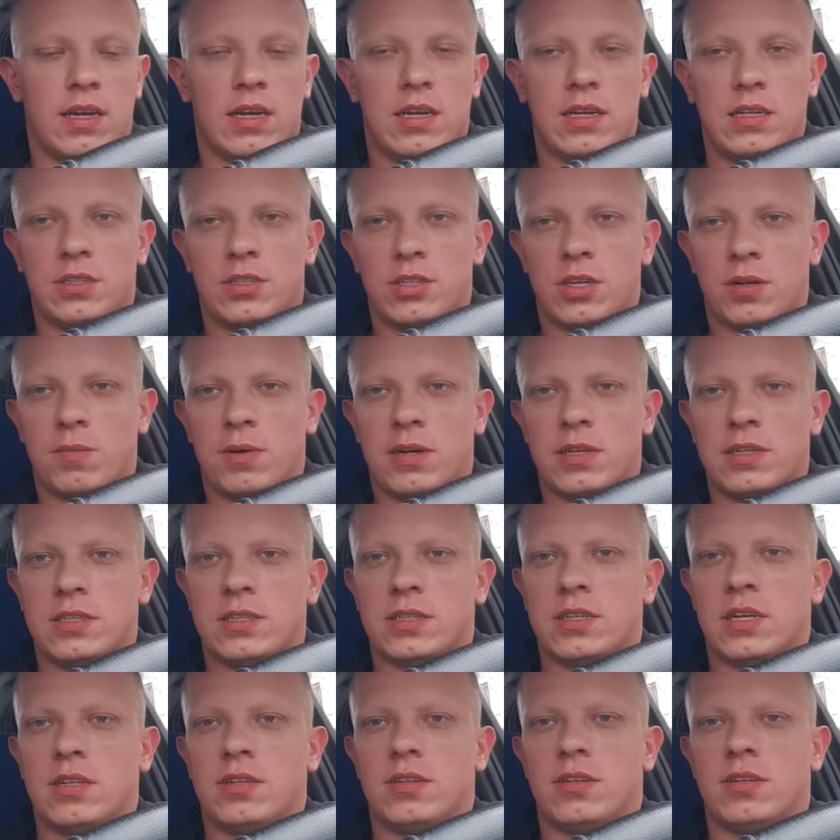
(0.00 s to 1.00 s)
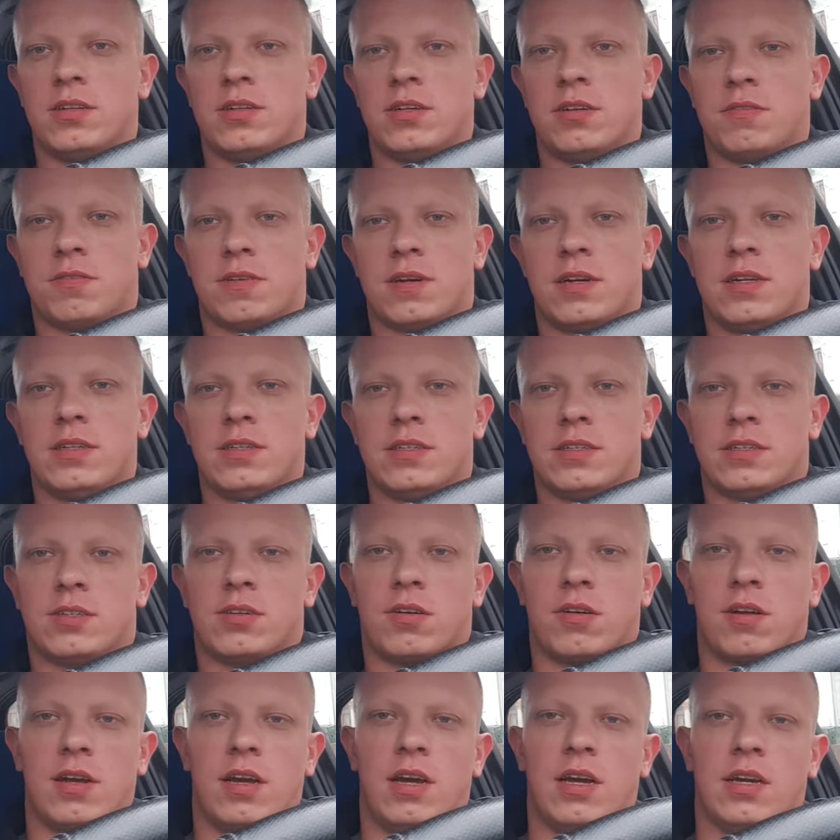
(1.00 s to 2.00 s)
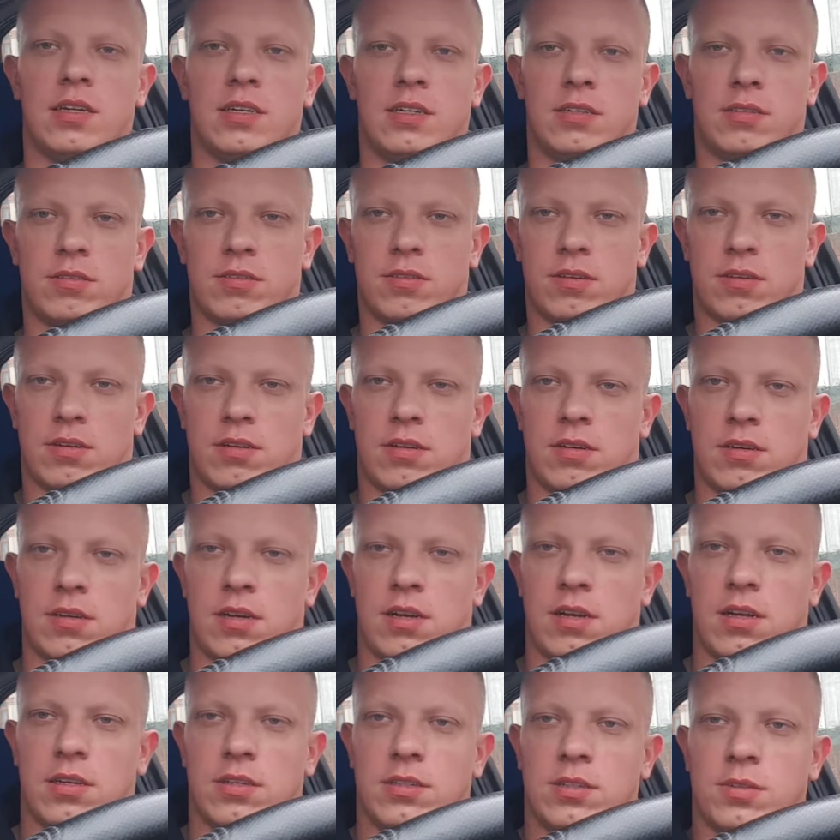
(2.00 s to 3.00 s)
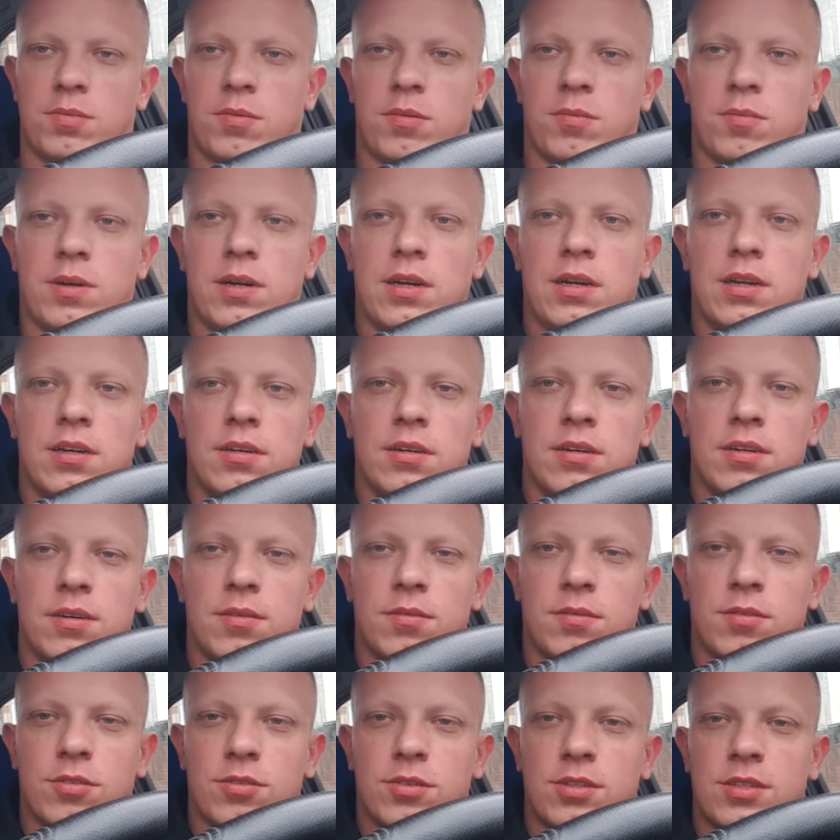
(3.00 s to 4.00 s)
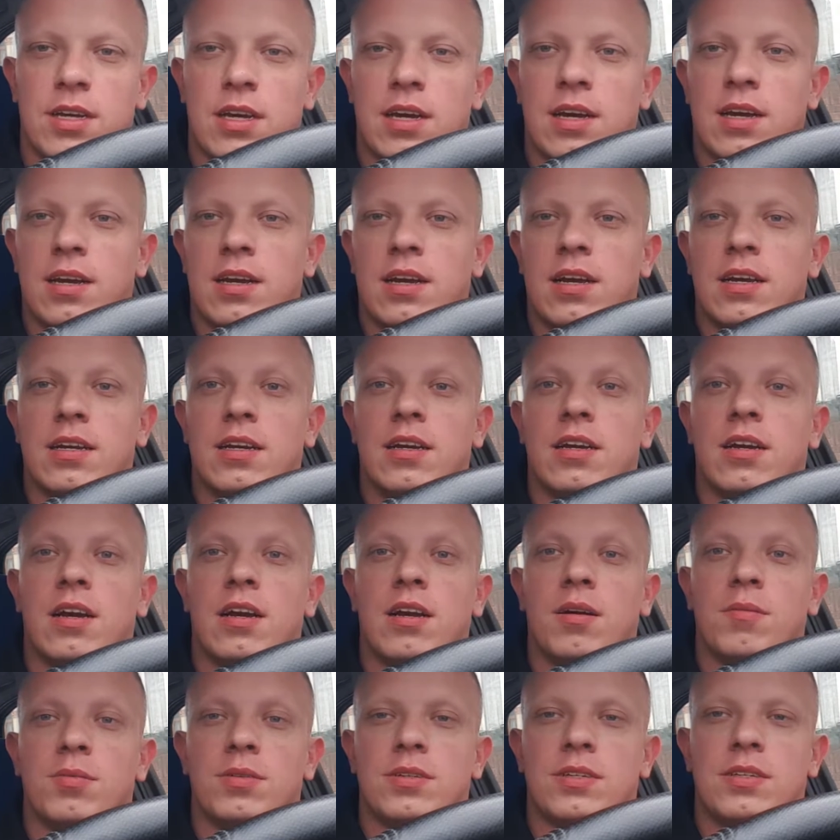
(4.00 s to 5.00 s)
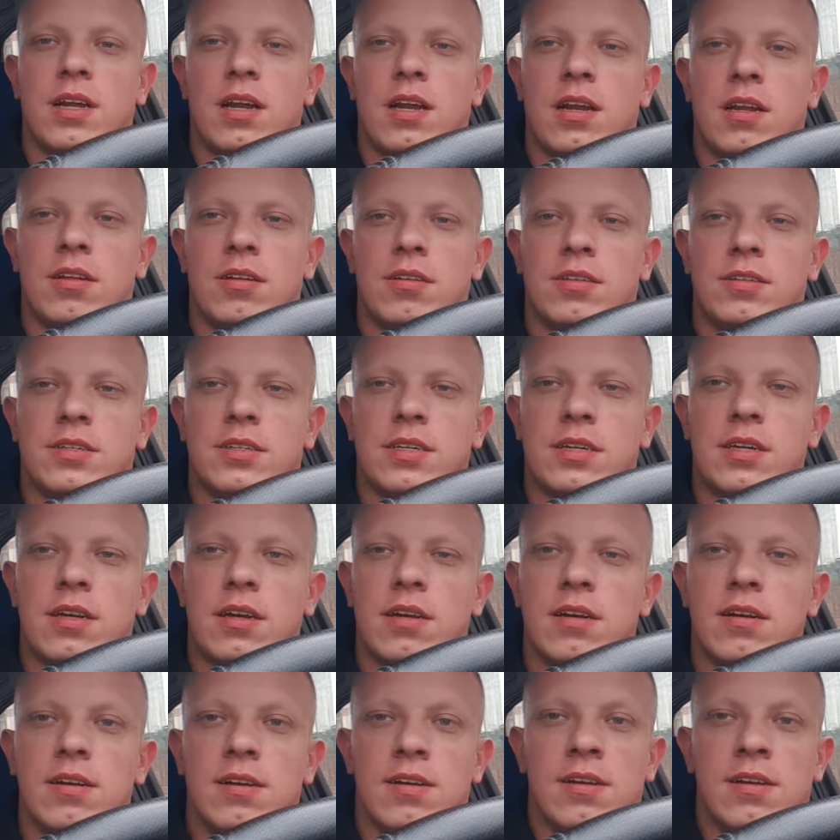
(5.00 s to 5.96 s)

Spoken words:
In Germany it's a little different. Sorry, I need a small break because I am still a little sick.